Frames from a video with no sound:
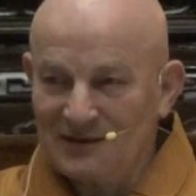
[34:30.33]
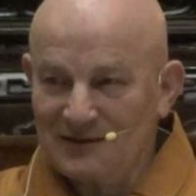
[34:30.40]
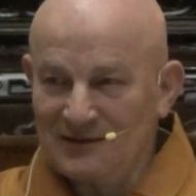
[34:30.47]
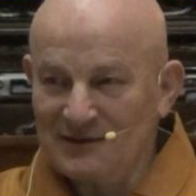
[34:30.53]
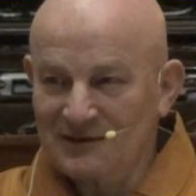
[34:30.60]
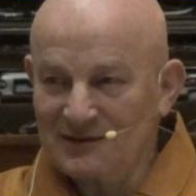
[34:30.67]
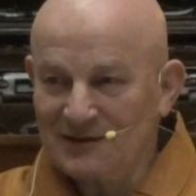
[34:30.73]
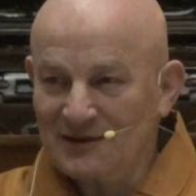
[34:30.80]

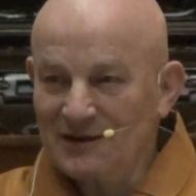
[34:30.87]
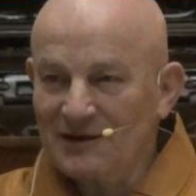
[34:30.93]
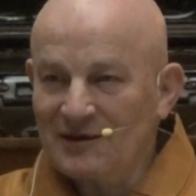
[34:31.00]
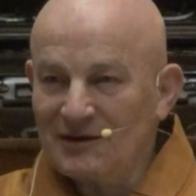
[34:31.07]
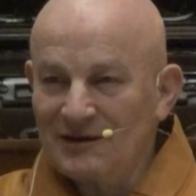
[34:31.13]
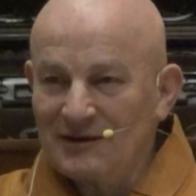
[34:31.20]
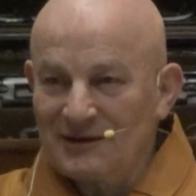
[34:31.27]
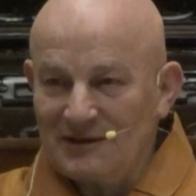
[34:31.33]
the
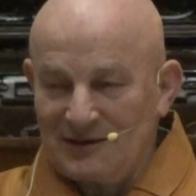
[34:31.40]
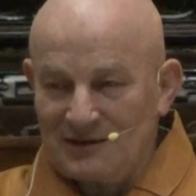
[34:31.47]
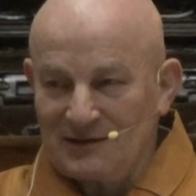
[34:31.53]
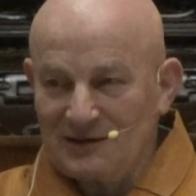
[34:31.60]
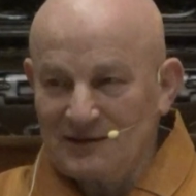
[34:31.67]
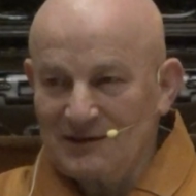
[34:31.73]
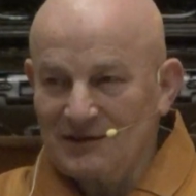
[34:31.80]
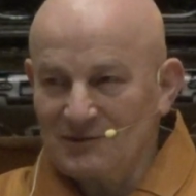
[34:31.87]

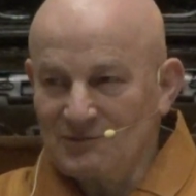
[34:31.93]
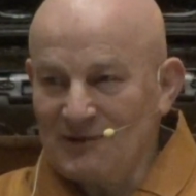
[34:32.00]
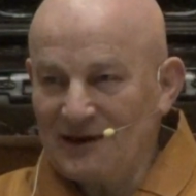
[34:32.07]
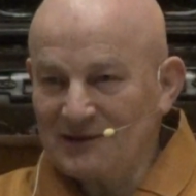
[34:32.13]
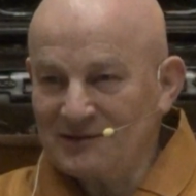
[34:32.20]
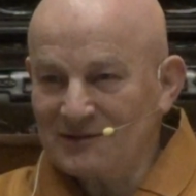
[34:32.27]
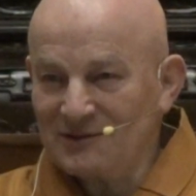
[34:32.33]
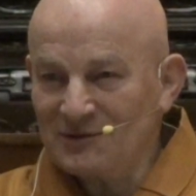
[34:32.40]
uh,
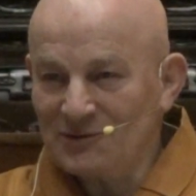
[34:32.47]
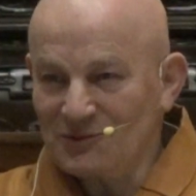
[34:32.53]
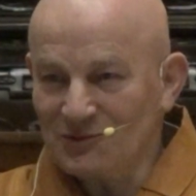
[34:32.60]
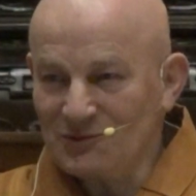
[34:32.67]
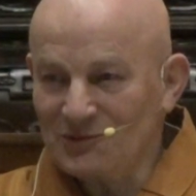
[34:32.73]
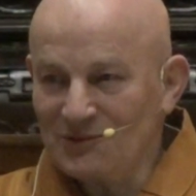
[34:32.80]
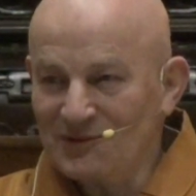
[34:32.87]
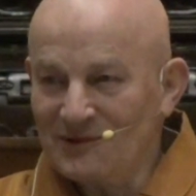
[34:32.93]
one
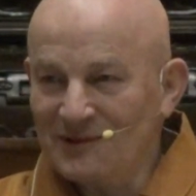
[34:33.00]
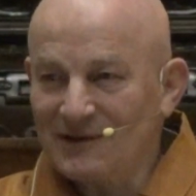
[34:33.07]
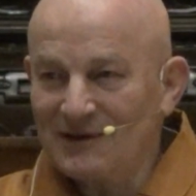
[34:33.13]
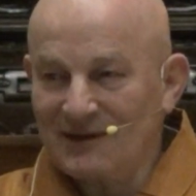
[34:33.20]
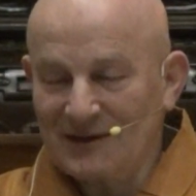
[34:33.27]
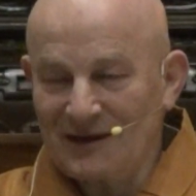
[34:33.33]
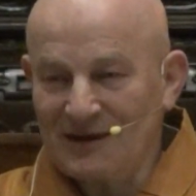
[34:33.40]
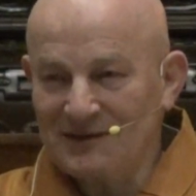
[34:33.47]
who
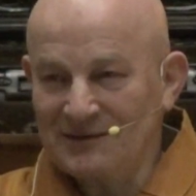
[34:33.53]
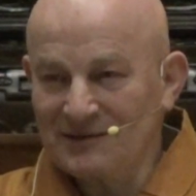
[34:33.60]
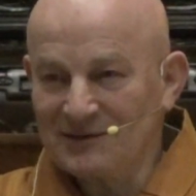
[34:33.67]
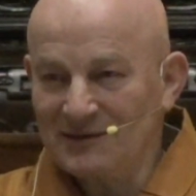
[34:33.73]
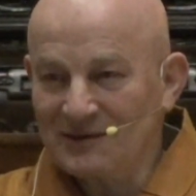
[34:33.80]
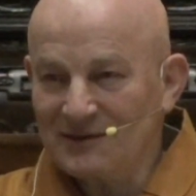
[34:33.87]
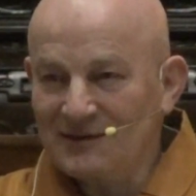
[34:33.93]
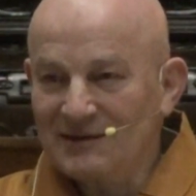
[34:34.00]
can,
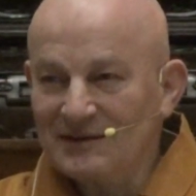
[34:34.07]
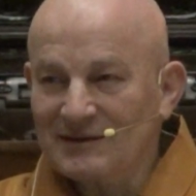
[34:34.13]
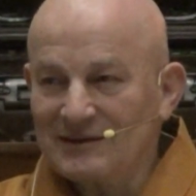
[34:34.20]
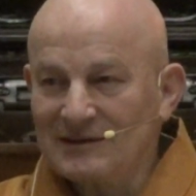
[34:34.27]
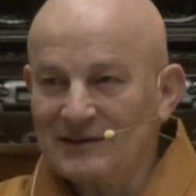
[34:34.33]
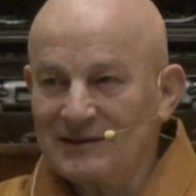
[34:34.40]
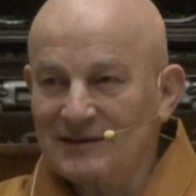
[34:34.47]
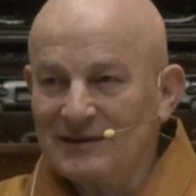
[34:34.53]

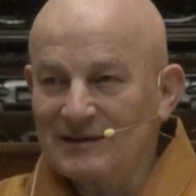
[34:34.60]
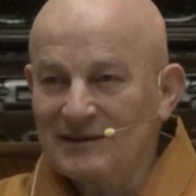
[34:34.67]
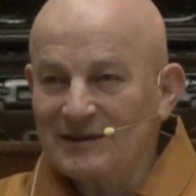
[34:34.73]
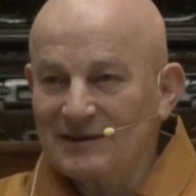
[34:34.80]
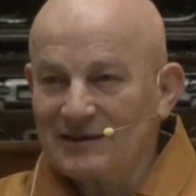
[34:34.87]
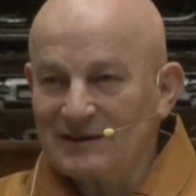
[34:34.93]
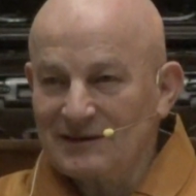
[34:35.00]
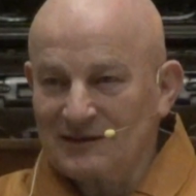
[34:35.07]

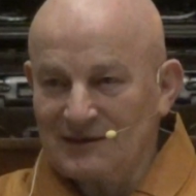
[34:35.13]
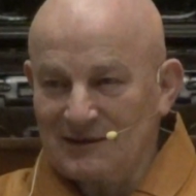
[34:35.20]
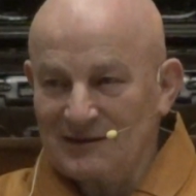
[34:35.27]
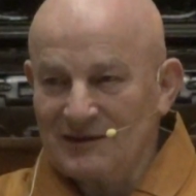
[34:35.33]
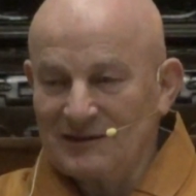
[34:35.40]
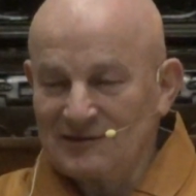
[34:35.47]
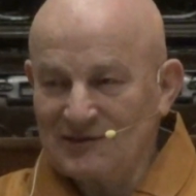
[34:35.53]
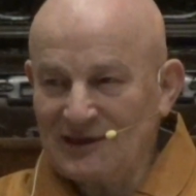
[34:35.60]
uh,
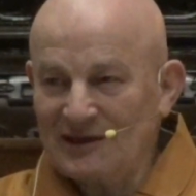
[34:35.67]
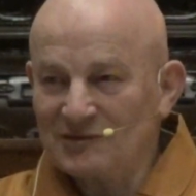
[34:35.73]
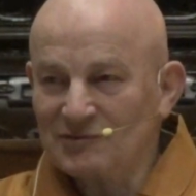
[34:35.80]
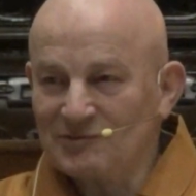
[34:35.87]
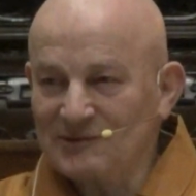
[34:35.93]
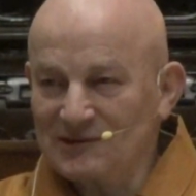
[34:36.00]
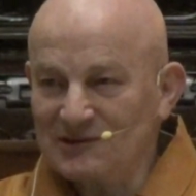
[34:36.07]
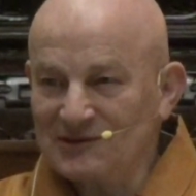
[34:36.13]
that
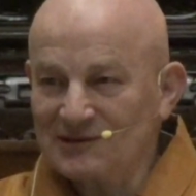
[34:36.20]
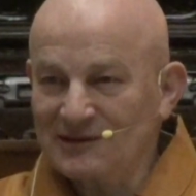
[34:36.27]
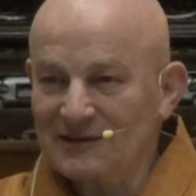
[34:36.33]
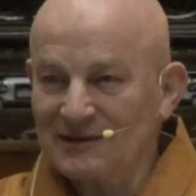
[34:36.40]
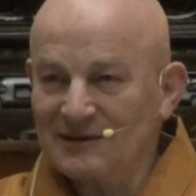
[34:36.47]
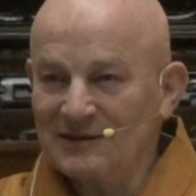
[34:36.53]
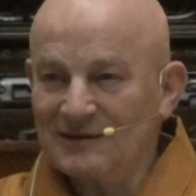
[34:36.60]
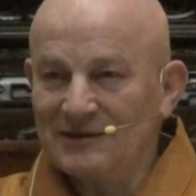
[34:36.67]
which
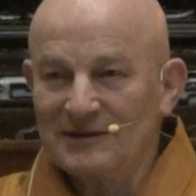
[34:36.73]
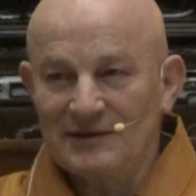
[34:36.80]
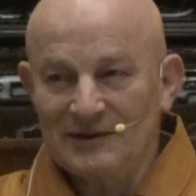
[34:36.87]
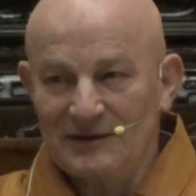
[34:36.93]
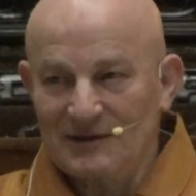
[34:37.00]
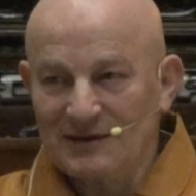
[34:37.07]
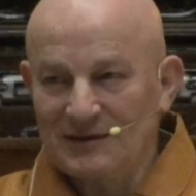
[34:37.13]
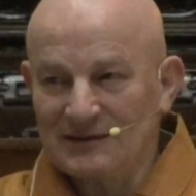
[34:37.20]

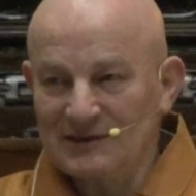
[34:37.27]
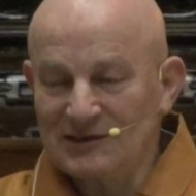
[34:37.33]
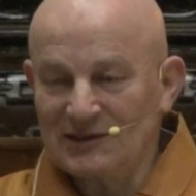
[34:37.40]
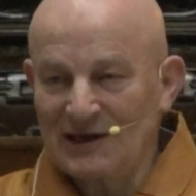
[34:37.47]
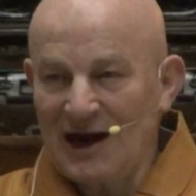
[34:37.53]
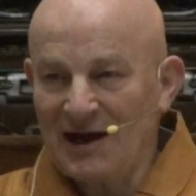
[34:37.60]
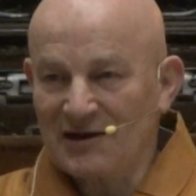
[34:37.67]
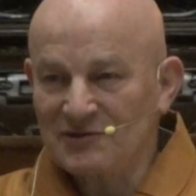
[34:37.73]
uh,
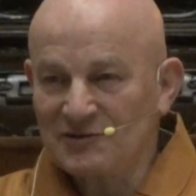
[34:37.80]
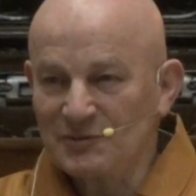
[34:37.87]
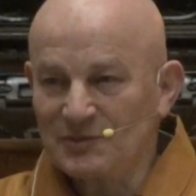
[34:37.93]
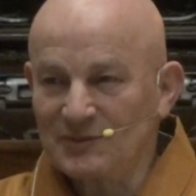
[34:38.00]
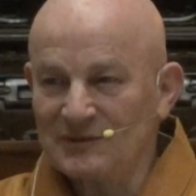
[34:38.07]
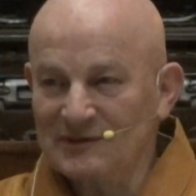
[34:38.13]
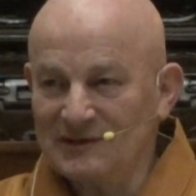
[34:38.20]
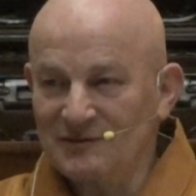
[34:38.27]

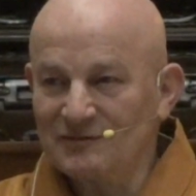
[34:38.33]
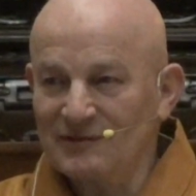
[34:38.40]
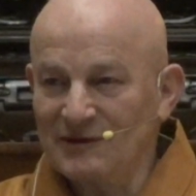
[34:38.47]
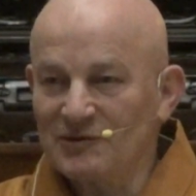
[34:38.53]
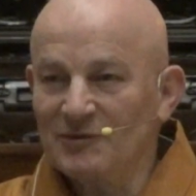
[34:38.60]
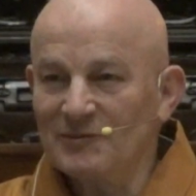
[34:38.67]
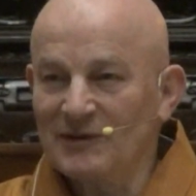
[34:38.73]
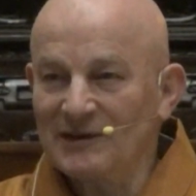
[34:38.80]
grasps the
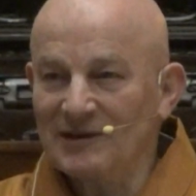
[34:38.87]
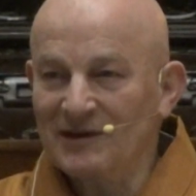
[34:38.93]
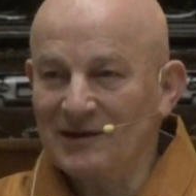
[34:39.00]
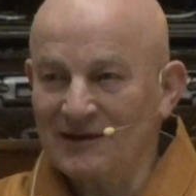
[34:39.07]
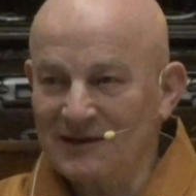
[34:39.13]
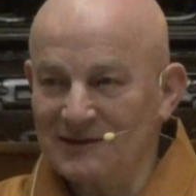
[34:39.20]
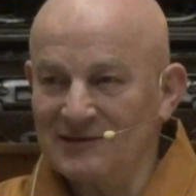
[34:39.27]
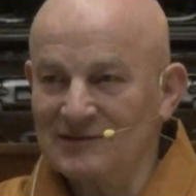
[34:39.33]
phenomena
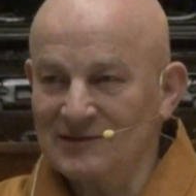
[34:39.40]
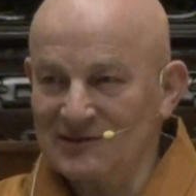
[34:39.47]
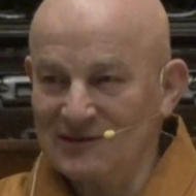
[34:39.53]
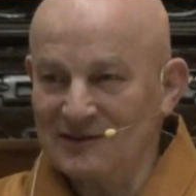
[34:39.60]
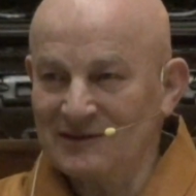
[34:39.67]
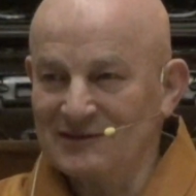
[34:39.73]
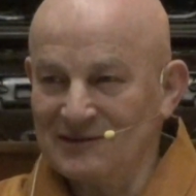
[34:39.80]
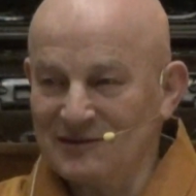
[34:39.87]
and
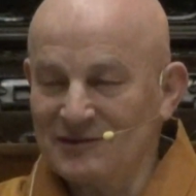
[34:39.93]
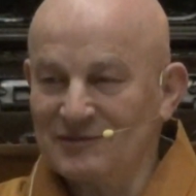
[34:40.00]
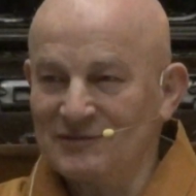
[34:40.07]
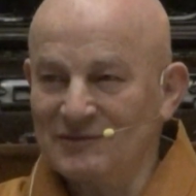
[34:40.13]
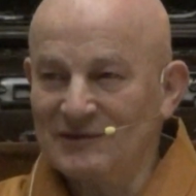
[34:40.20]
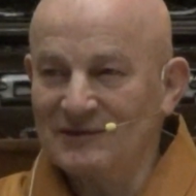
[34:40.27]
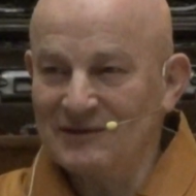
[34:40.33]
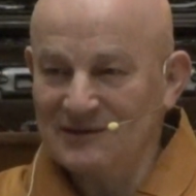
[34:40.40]
the, the
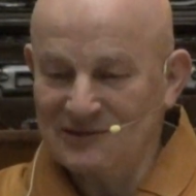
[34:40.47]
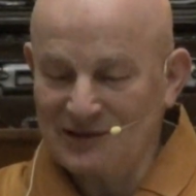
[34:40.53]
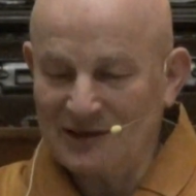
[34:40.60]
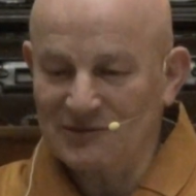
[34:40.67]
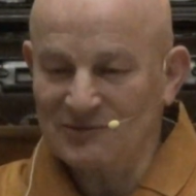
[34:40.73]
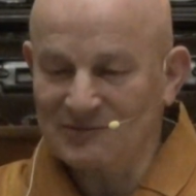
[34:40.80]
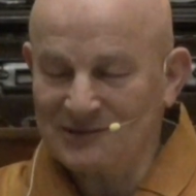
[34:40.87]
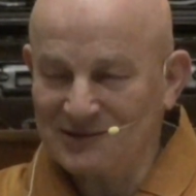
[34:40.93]
that
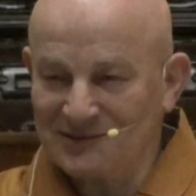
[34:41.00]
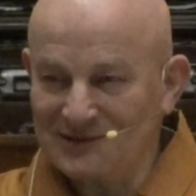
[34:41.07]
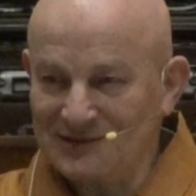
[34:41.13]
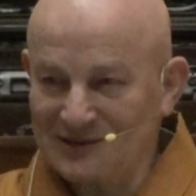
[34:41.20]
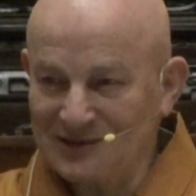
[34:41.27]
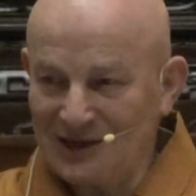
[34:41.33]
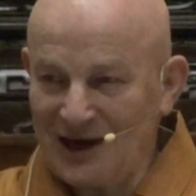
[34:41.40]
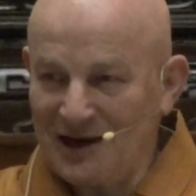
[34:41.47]
which
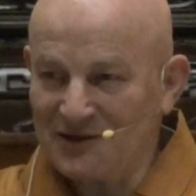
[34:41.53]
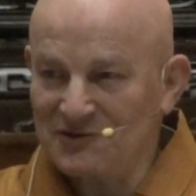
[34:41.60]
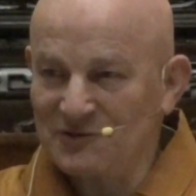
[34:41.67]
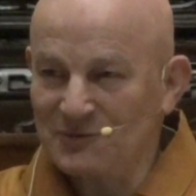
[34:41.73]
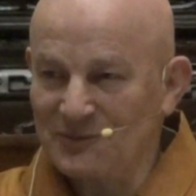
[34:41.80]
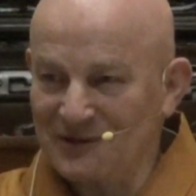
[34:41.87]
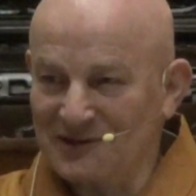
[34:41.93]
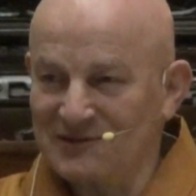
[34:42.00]

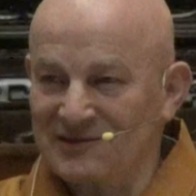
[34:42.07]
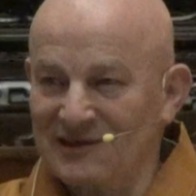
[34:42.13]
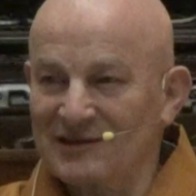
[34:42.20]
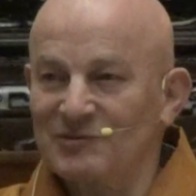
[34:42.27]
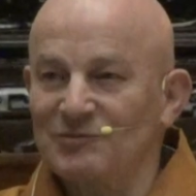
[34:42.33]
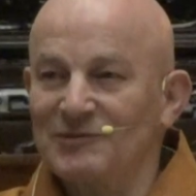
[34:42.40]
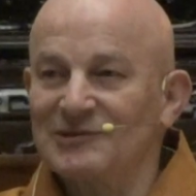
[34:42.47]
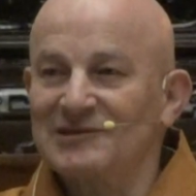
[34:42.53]
grasps and that
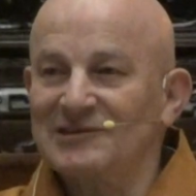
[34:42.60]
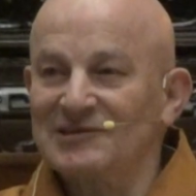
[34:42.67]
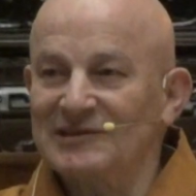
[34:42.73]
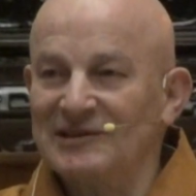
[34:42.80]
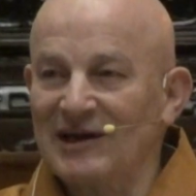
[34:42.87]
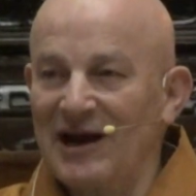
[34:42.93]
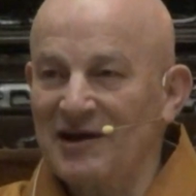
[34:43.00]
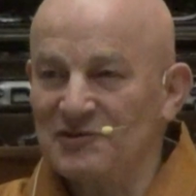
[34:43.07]
what is
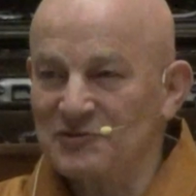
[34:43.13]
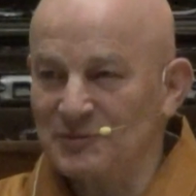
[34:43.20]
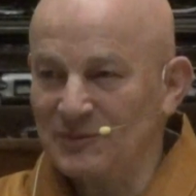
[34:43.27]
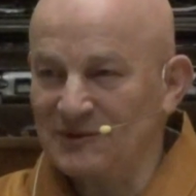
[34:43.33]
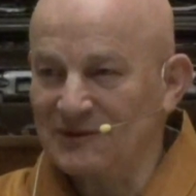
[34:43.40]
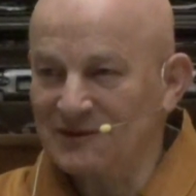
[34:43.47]
grasped